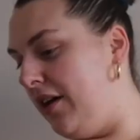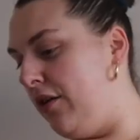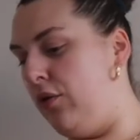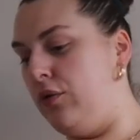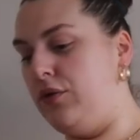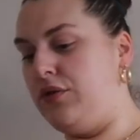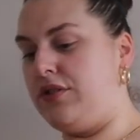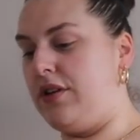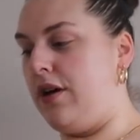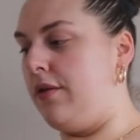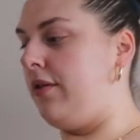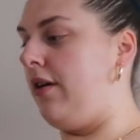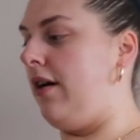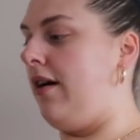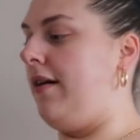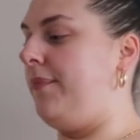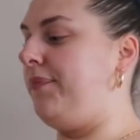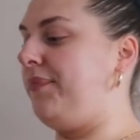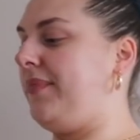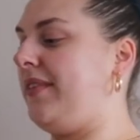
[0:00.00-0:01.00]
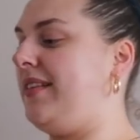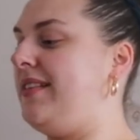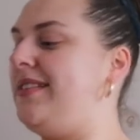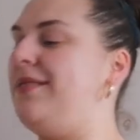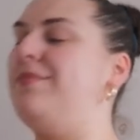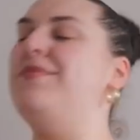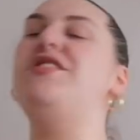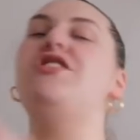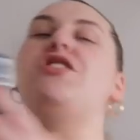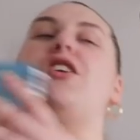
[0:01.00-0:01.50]
I also got
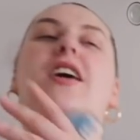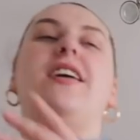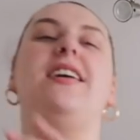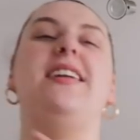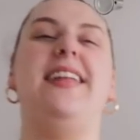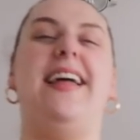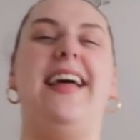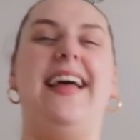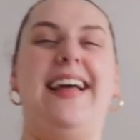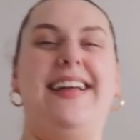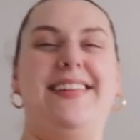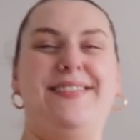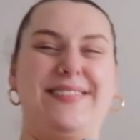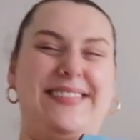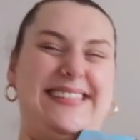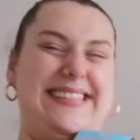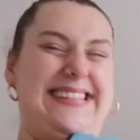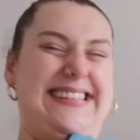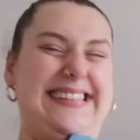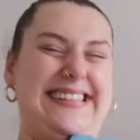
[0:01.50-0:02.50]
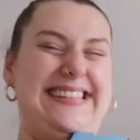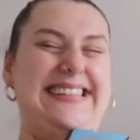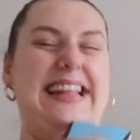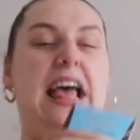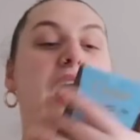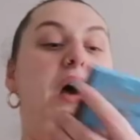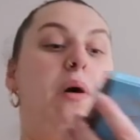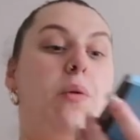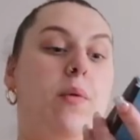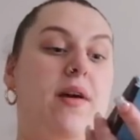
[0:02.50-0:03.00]
some chocolate
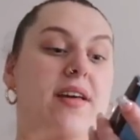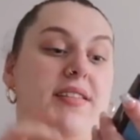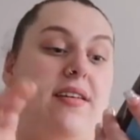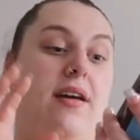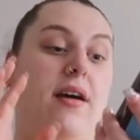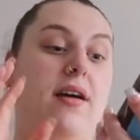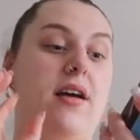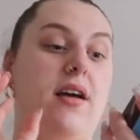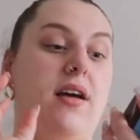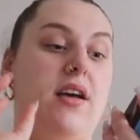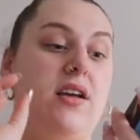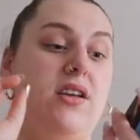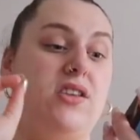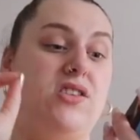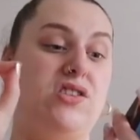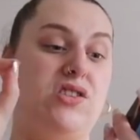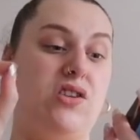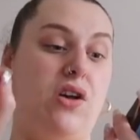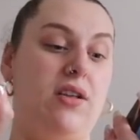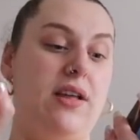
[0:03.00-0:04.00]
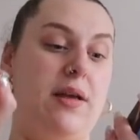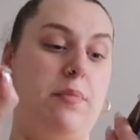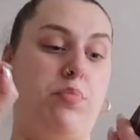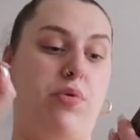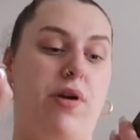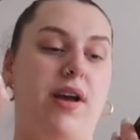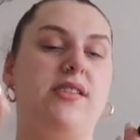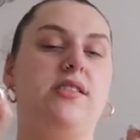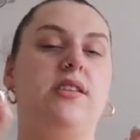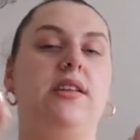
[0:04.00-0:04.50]
with salted
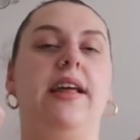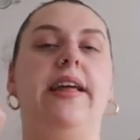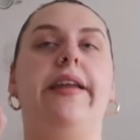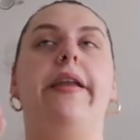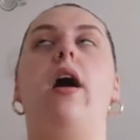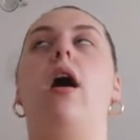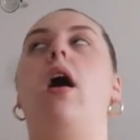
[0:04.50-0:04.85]
pretzel in.